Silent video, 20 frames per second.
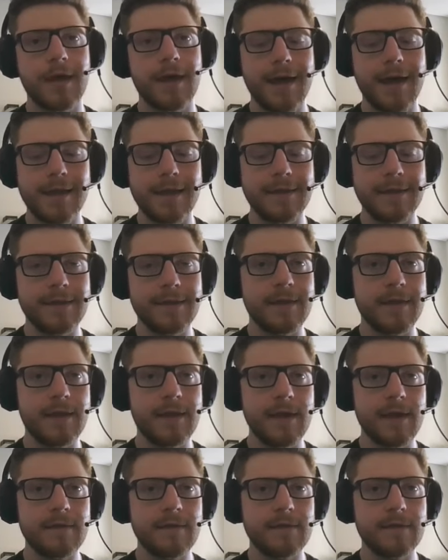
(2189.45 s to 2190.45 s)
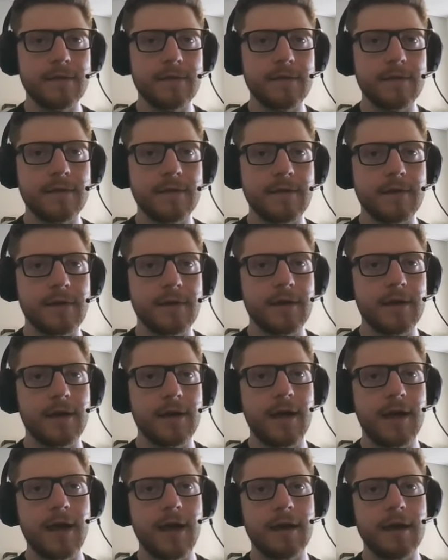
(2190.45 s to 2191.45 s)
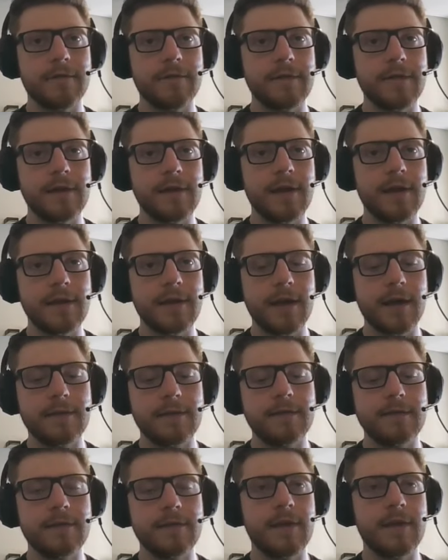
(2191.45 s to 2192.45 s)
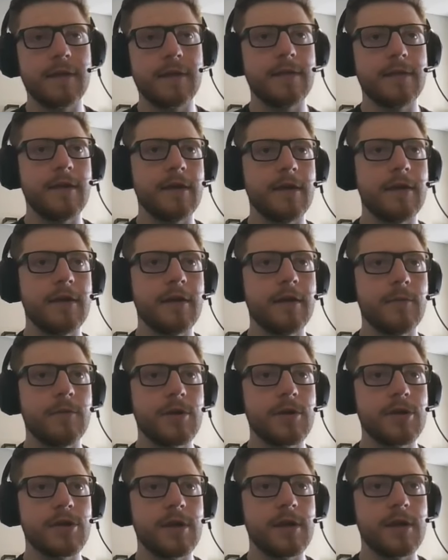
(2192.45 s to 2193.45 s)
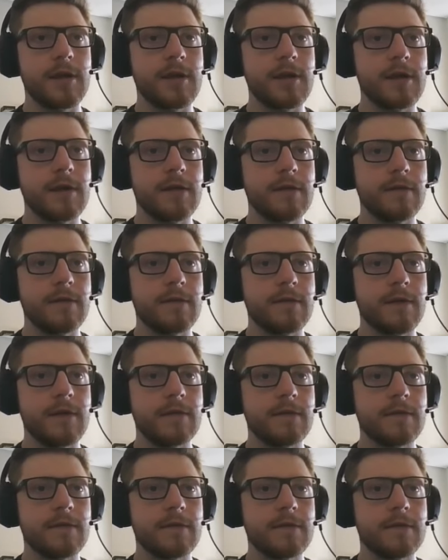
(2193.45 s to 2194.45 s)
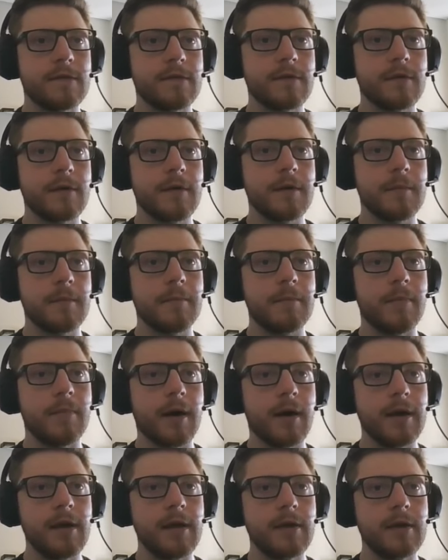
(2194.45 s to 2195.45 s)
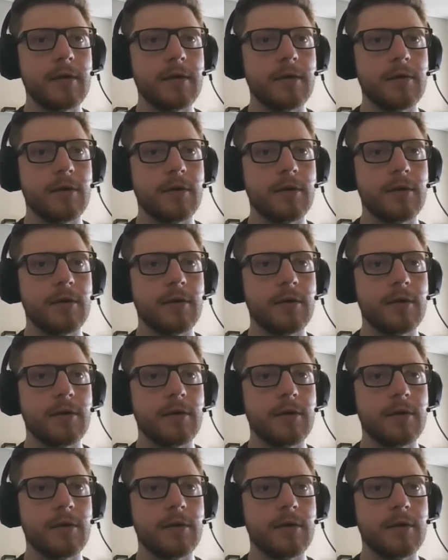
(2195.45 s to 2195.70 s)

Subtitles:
and this have that thing here, which is this body,